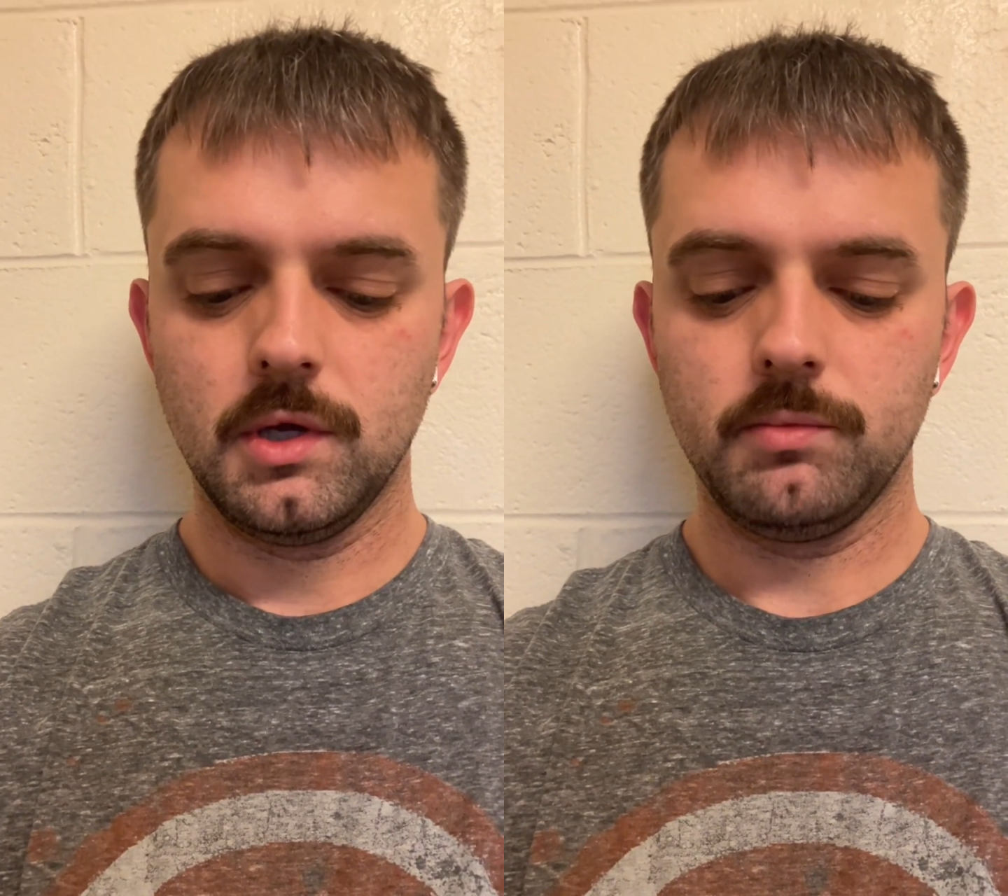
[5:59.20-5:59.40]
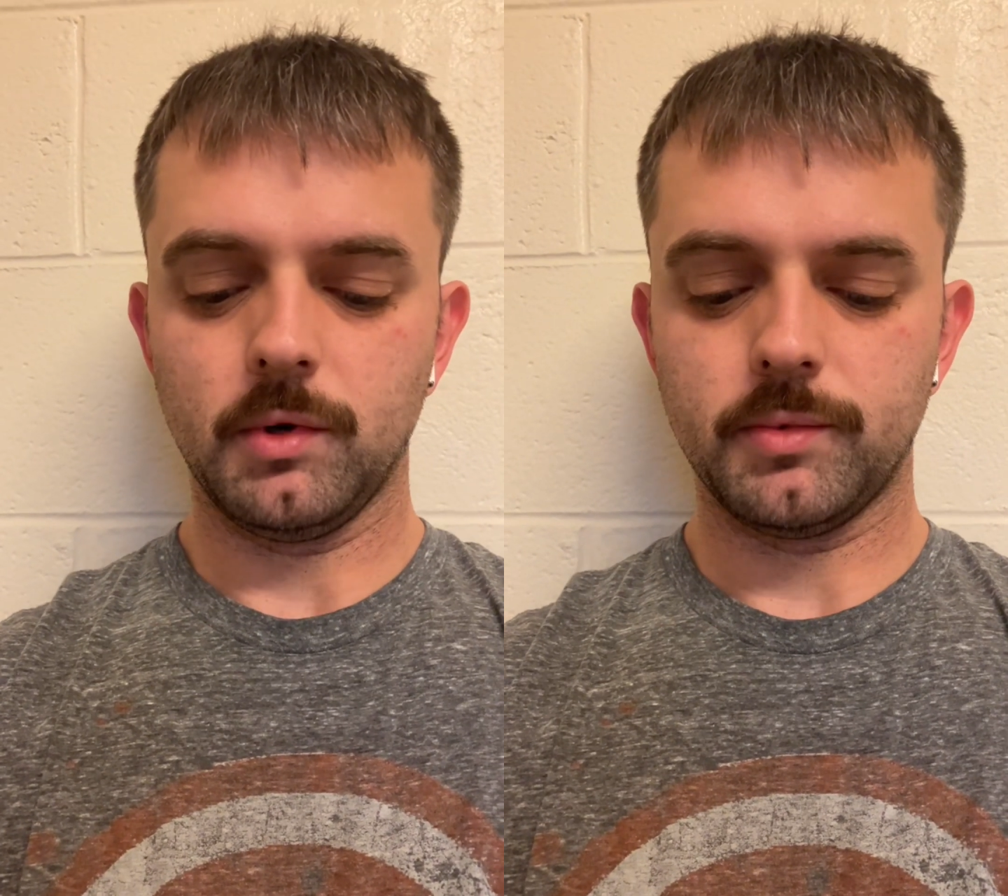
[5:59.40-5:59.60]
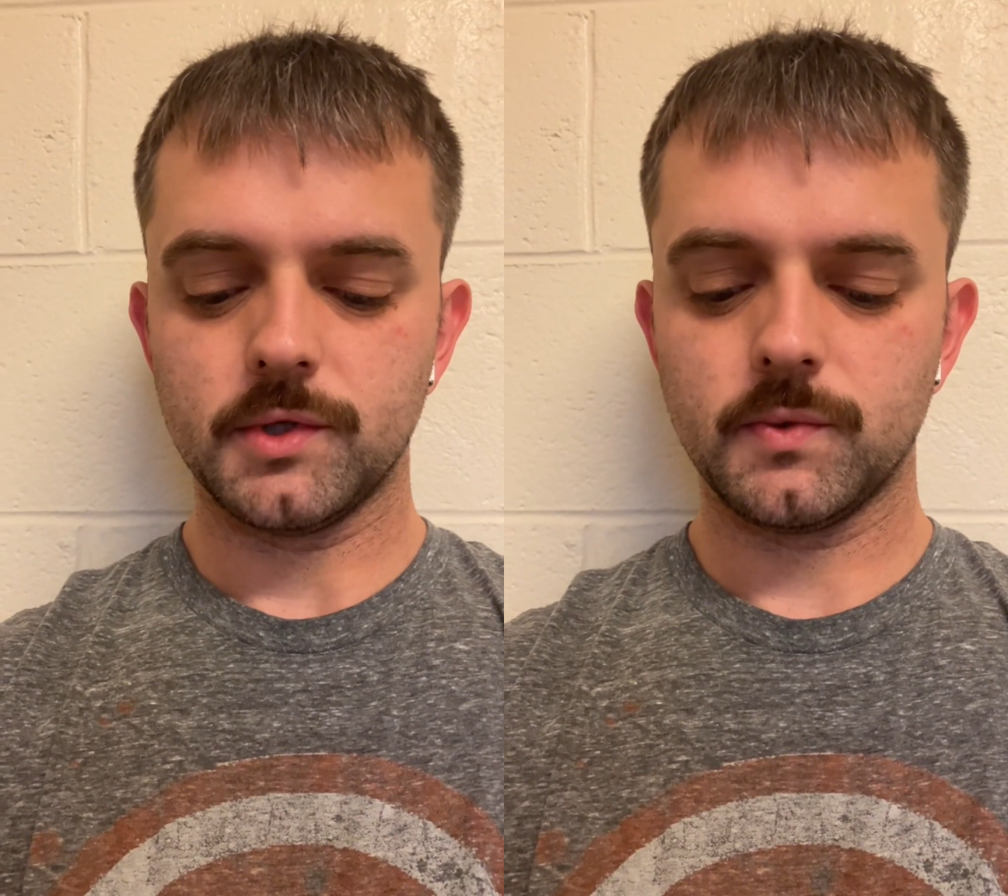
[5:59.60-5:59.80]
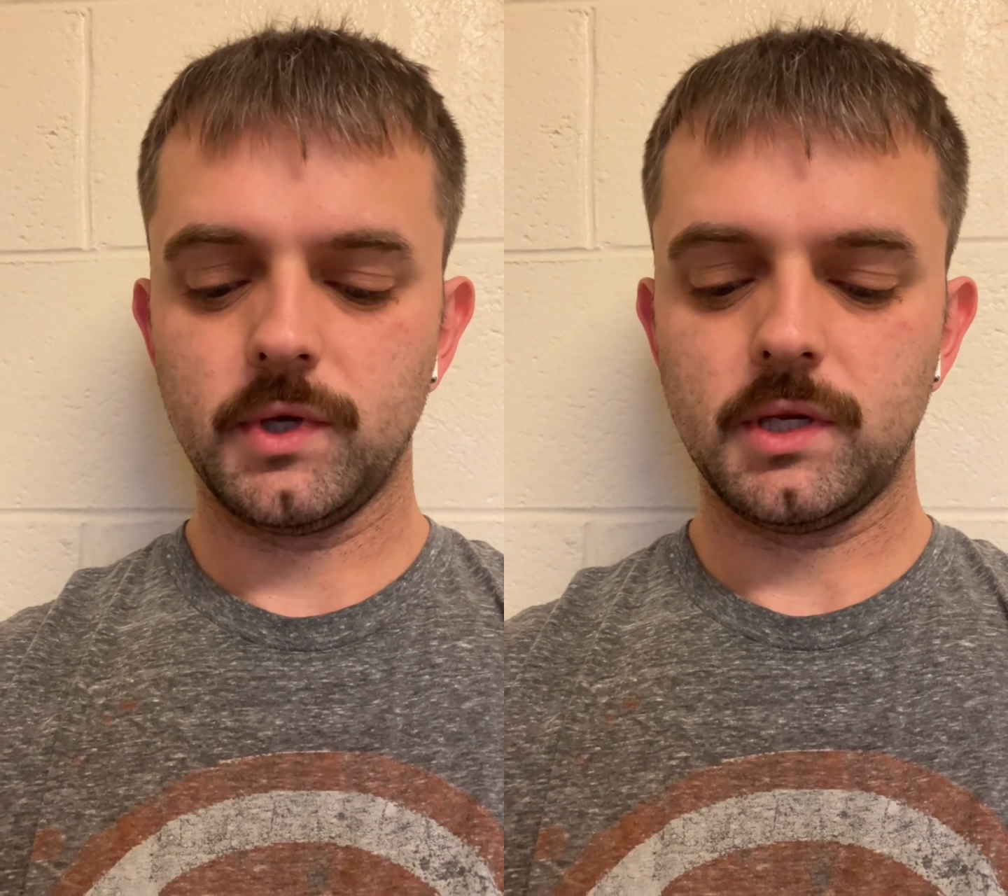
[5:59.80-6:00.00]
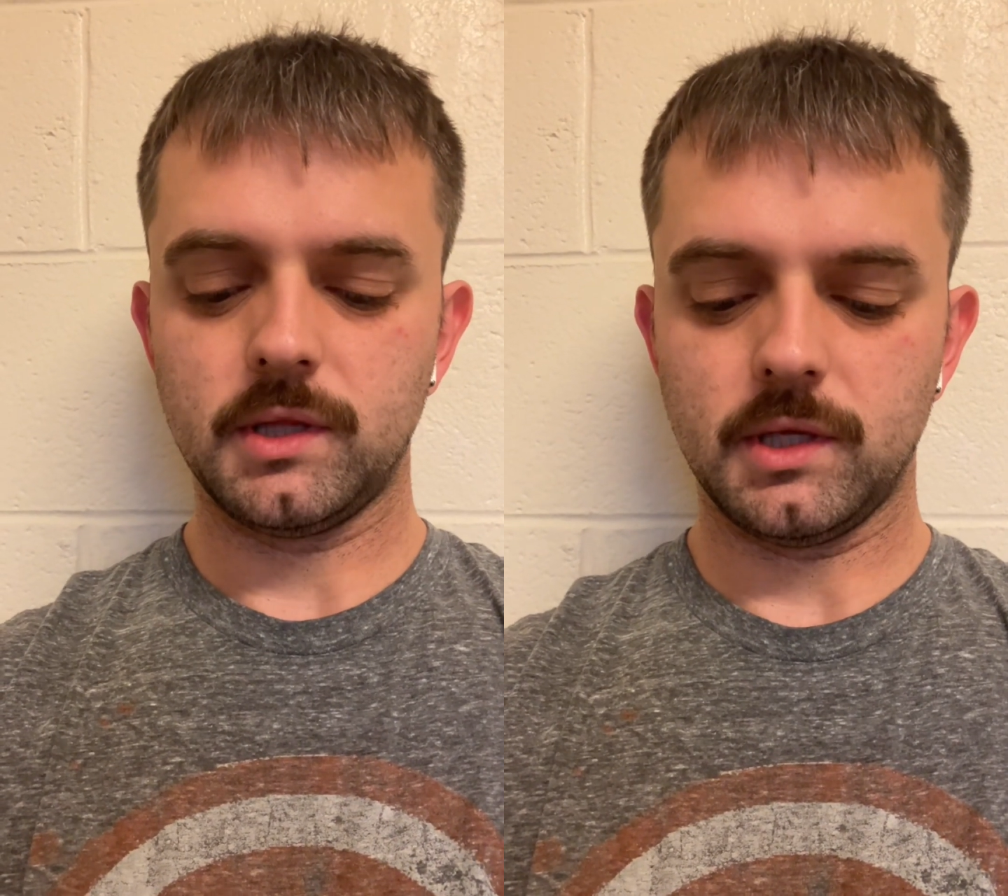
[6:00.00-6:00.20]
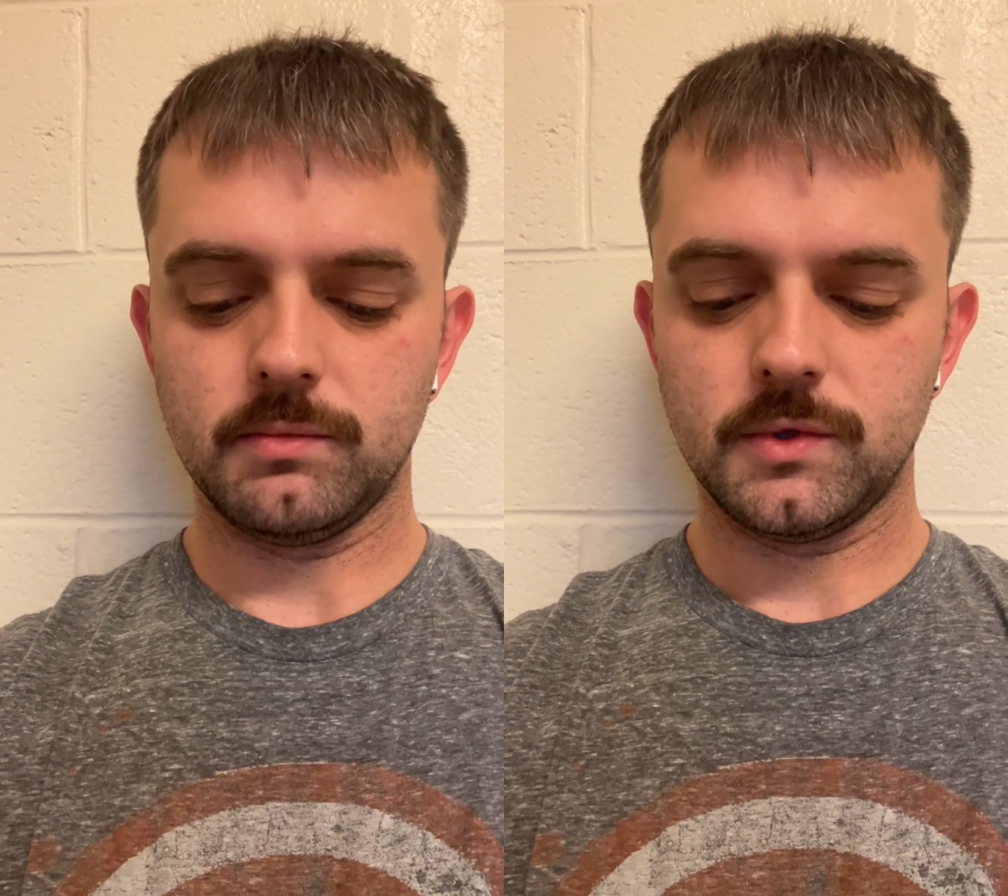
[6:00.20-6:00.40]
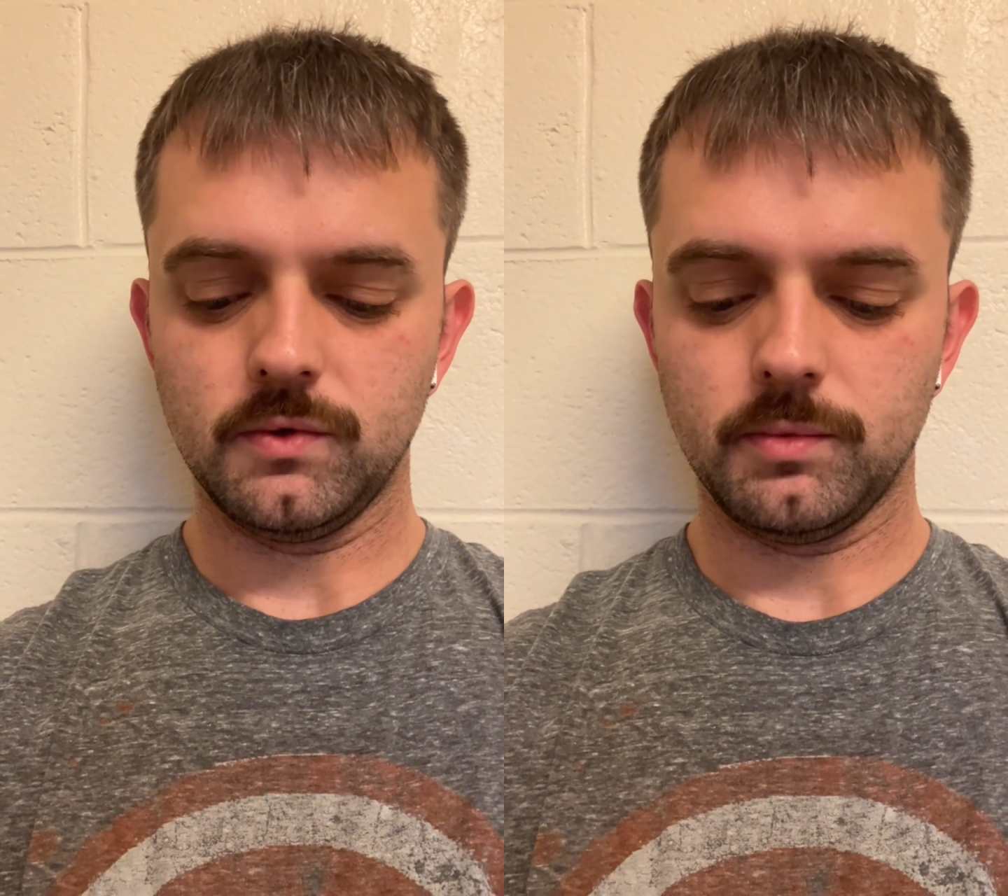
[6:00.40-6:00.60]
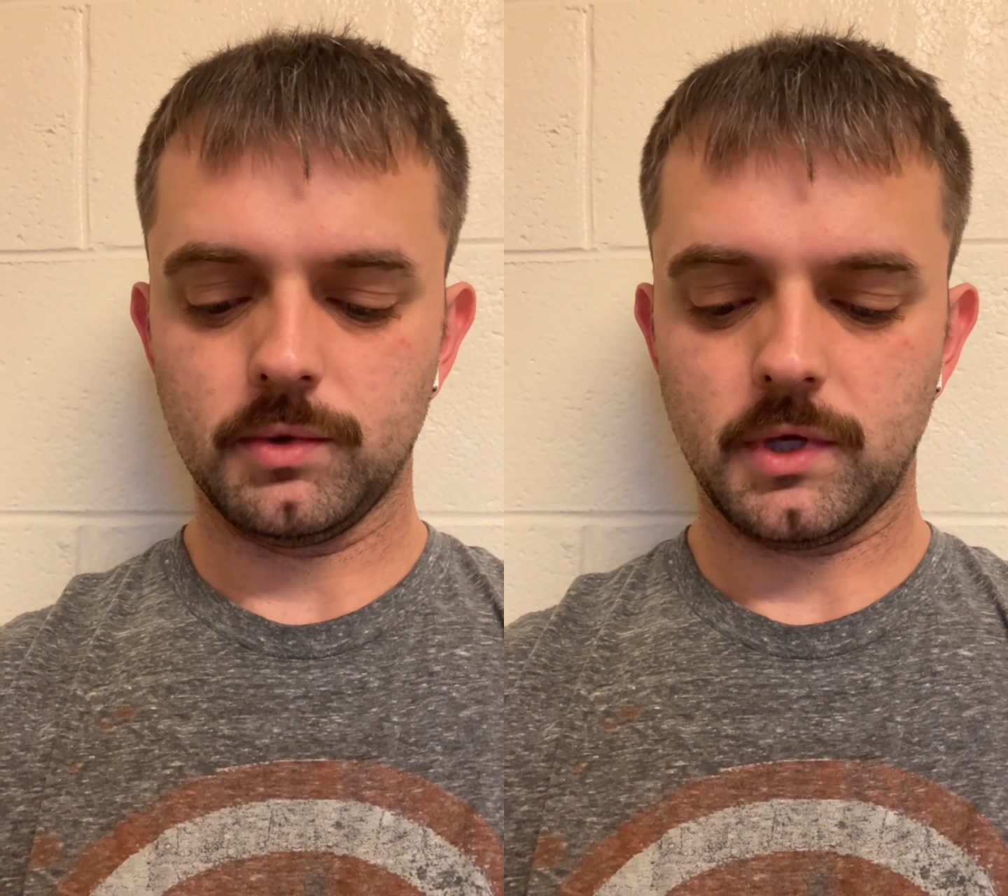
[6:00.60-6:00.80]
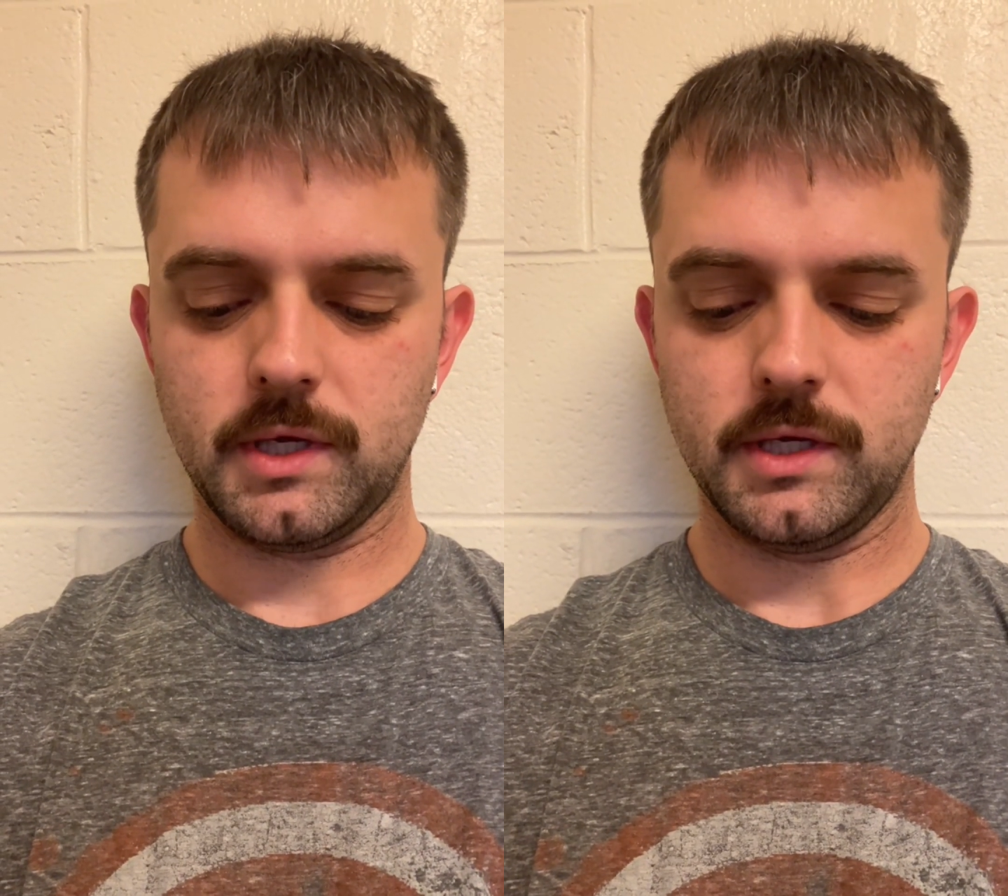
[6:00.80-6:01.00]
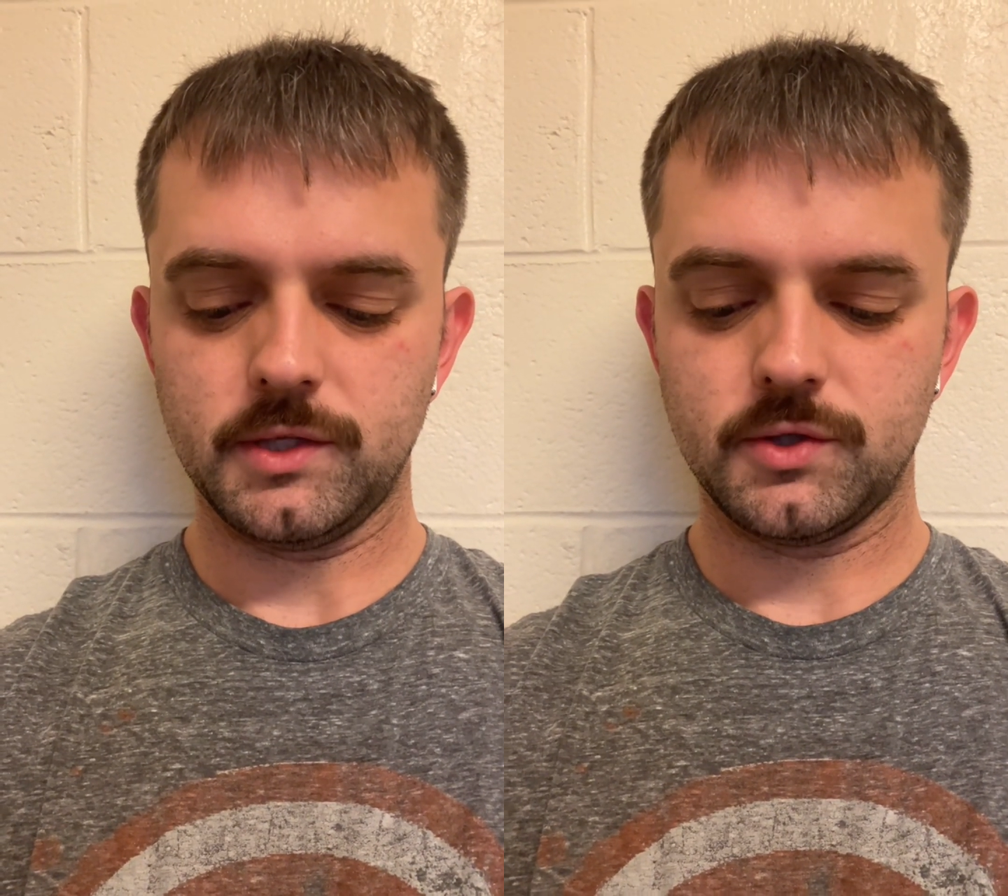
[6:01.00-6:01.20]
but persuading them to apply
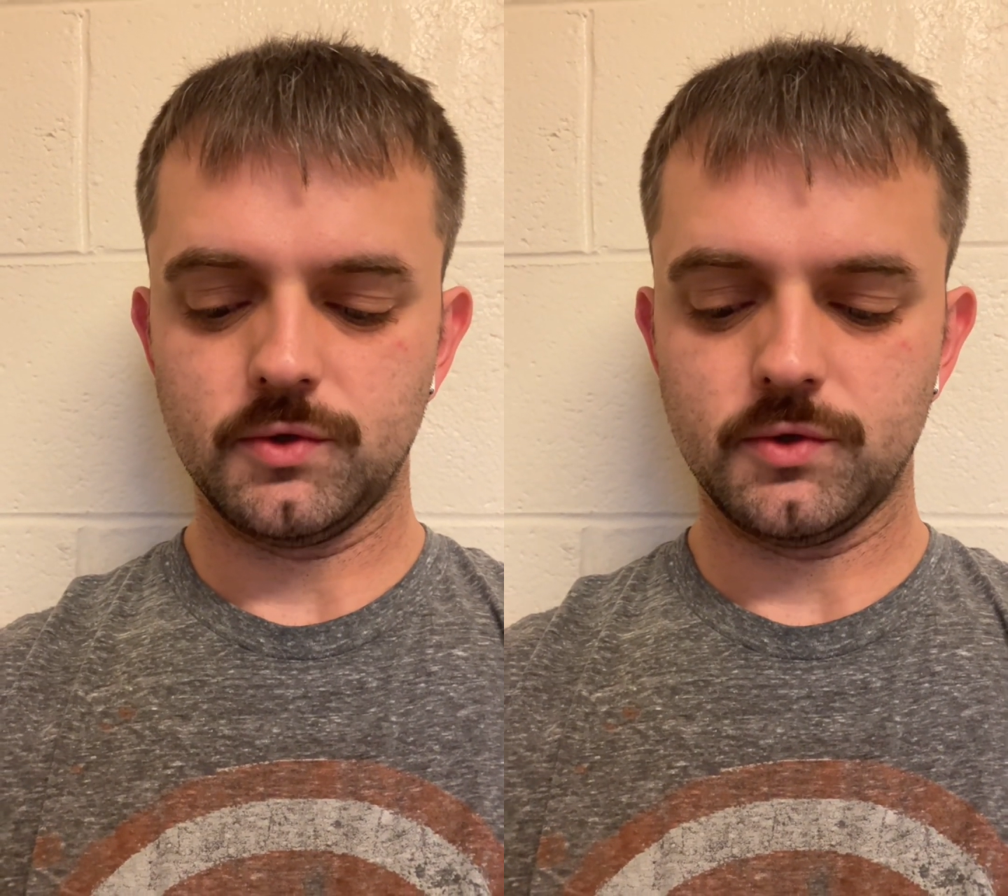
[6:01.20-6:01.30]
its